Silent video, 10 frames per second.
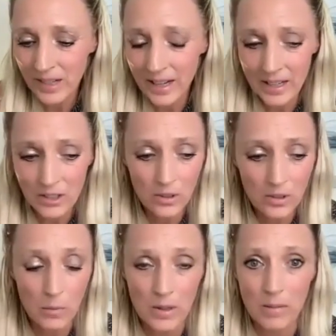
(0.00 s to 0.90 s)
And I
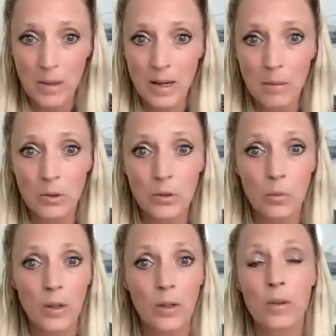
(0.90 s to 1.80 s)
certainly wouldn't have been able to
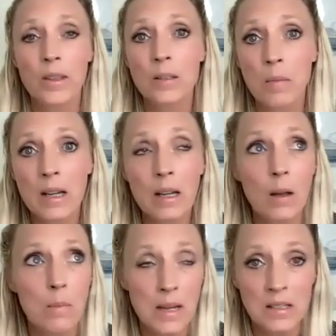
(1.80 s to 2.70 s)
work with as many
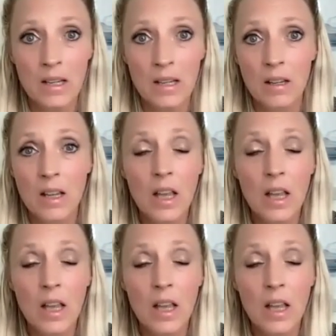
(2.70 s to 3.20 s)
amazing